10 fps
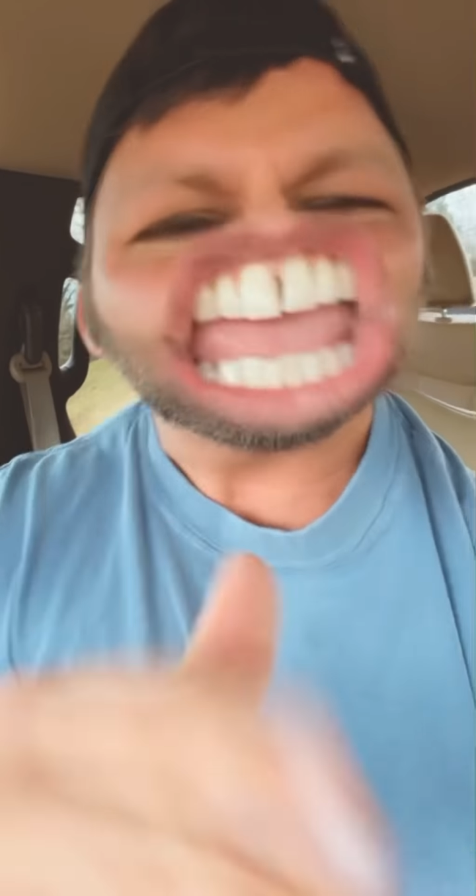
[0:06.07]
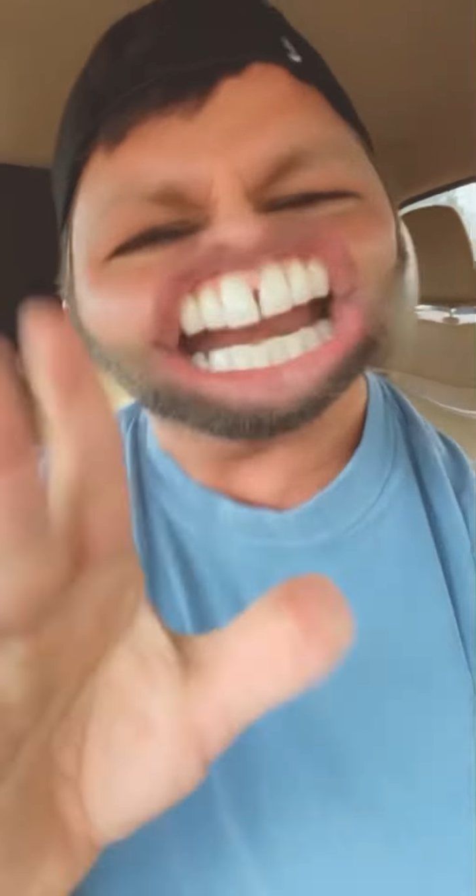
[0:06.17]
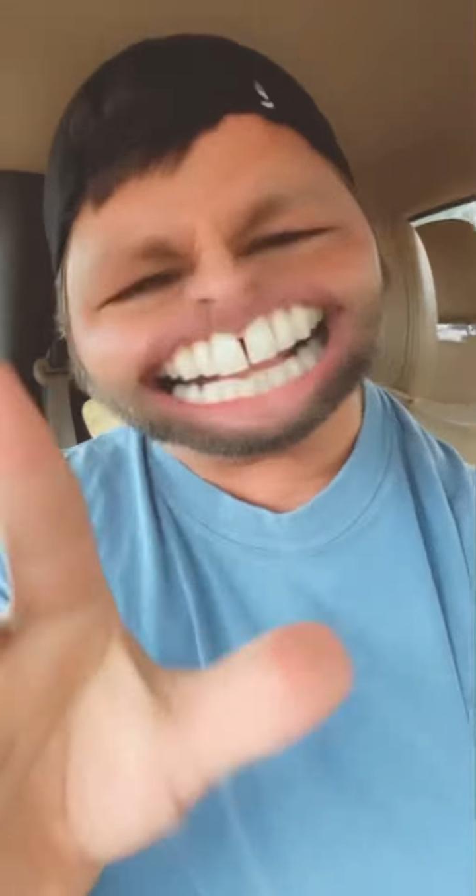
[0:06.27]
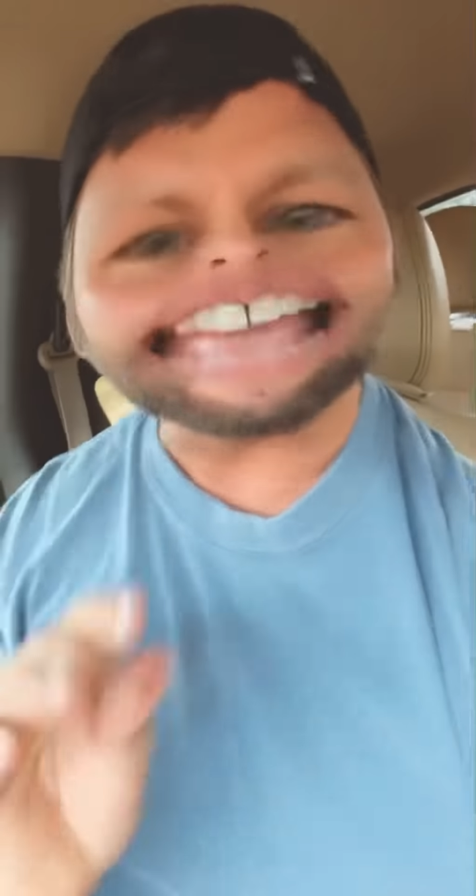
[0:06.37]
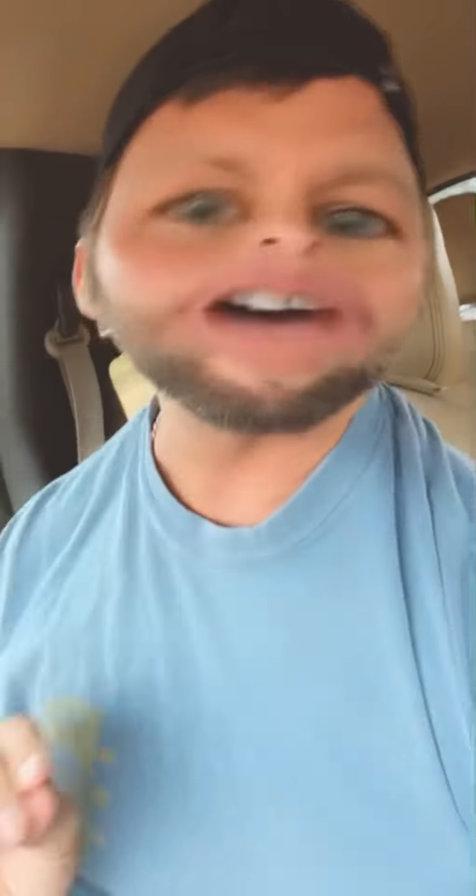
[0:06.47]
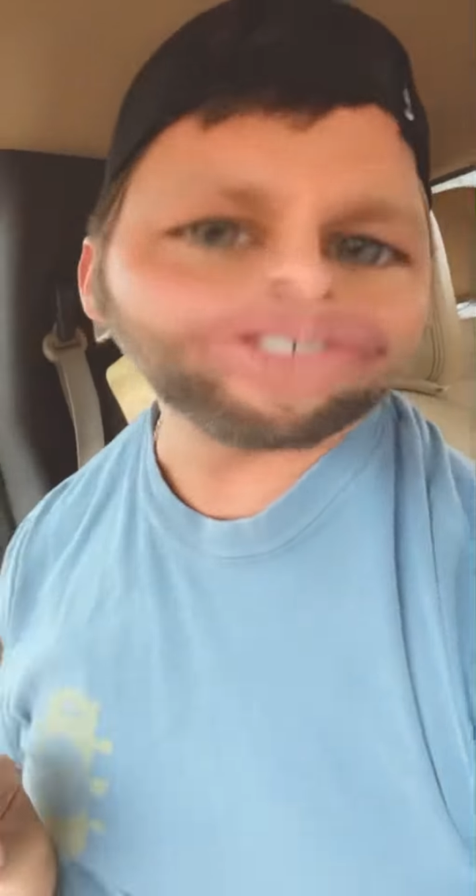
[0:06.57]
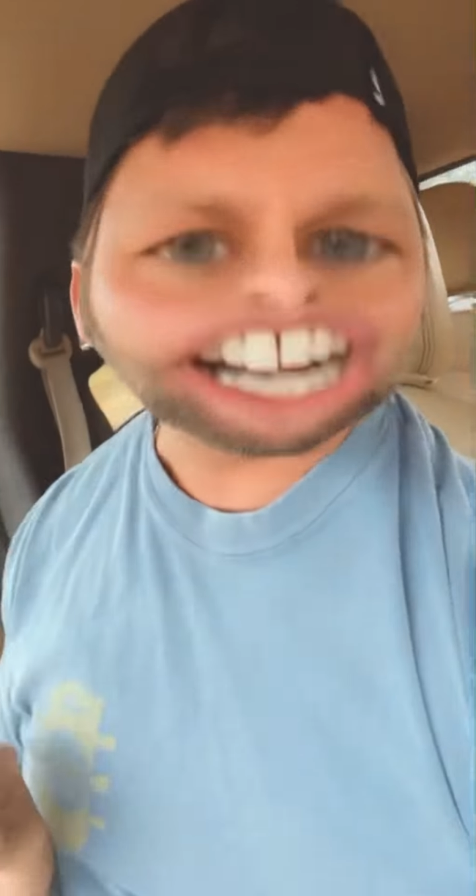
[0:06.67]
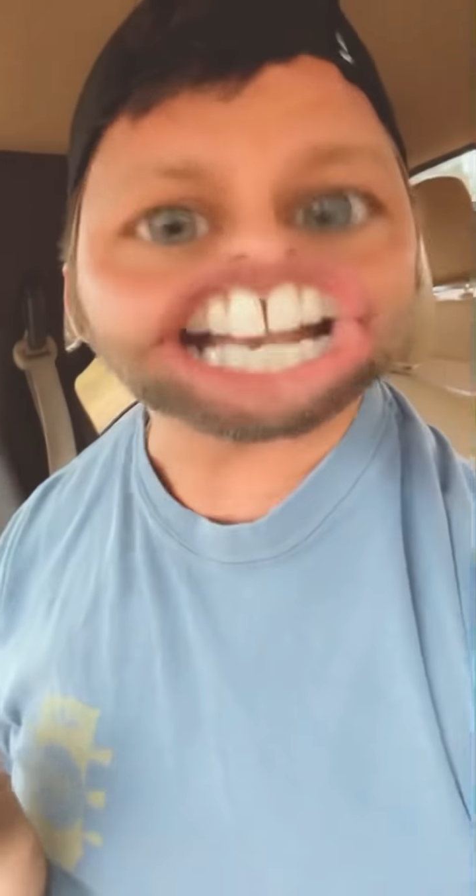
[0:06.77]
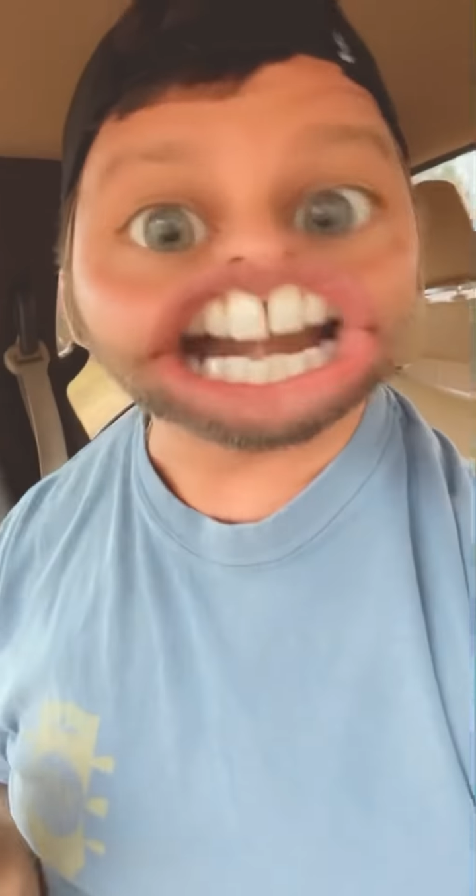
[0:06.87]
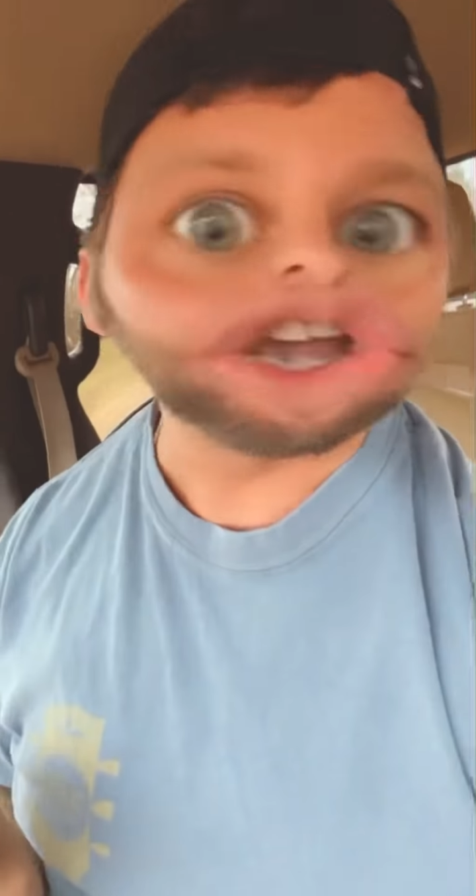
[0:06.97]
You let that motherfucker
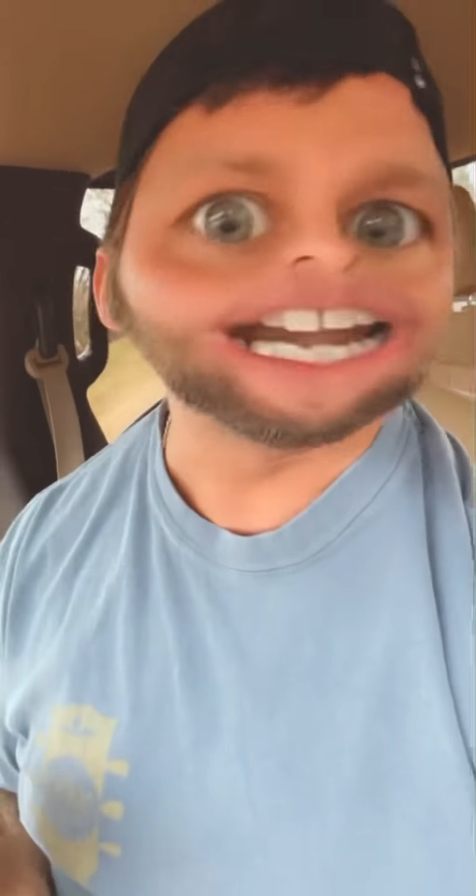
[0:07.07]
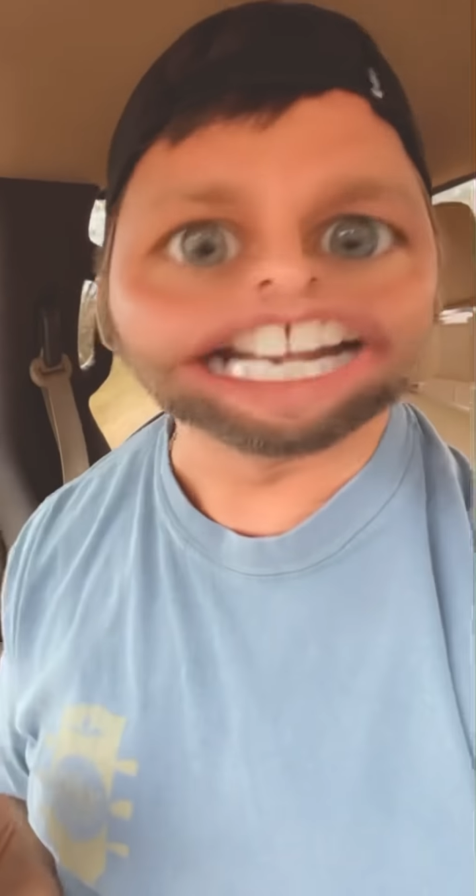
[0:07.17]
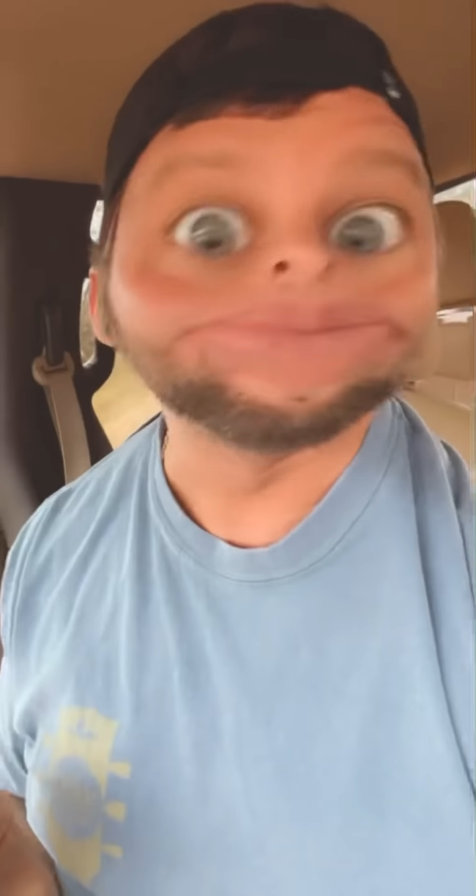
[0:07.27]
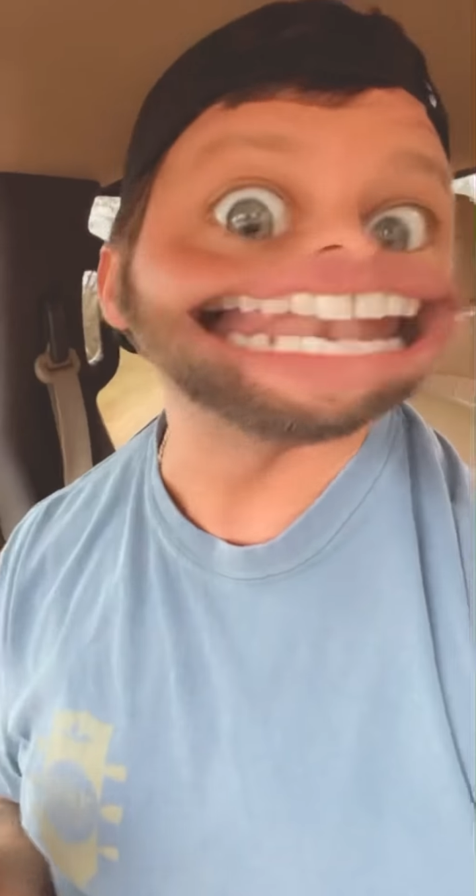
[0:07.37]
start doing a little